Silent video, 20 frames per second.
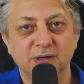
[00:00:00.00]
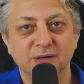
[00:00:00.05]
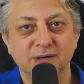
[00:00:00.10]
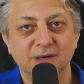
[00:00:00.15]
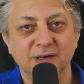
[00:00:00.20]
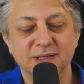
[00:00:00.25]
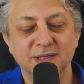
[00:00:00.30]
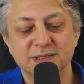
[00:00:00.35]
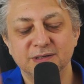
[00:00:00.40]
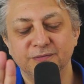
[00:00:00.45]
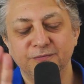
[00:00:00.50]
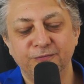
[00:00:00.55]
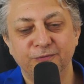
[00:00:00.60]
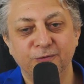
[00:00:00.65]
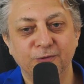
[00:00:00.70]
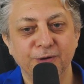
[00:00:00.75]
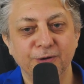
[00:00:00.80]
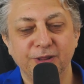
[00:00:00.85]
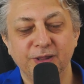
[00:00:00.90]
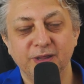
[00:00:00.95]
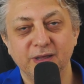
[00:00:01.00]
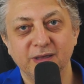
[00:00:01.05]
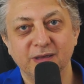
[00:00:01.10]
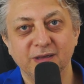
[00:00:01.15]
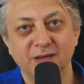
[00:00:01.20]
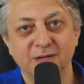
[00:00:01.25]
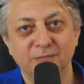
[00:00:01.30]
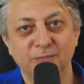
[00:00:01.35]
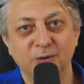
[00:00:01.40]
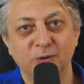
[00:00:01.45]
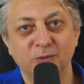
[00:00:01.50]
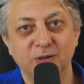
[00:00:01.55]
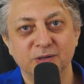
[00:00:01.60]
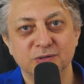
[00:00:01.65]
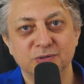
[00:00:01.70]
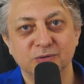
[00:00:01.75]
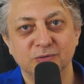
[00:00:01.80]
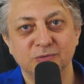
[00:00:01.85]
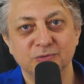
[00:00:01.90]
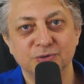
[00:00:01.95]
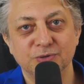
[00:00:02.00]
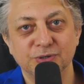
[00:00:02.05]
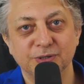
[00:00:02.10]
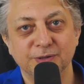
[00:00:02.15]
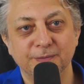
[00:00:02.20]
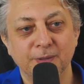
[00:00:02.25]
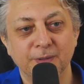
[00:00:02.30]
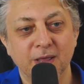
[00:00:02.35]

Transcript: Let's avoid thinking about the solution.